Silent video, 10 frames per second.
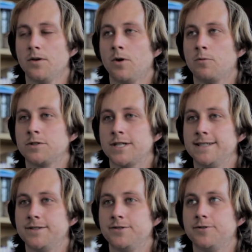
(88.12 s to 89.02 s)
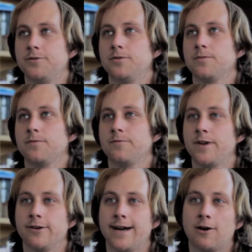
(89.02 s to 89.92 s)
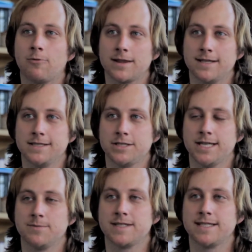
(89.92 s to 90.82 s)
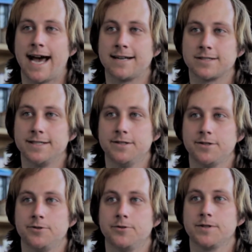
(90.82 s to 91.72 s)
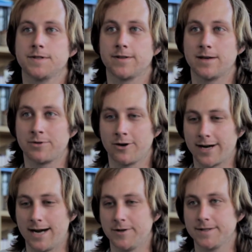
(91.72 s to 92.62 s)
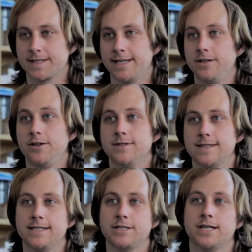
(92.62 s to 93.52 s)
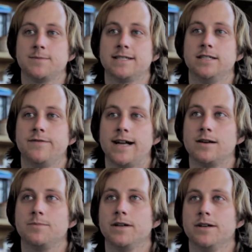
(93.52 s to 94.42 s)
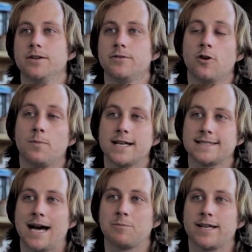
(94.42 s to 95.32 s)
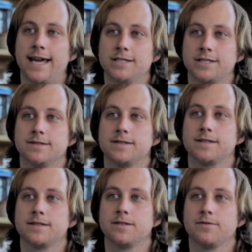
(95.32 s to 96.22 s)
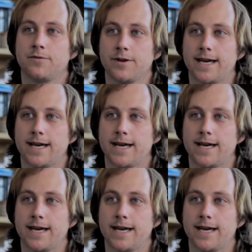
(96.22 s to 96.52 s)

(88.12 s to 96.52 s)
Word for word: Well, we're trying to figure out what these chips actually do so that programmers can use these chips and develop robust applications for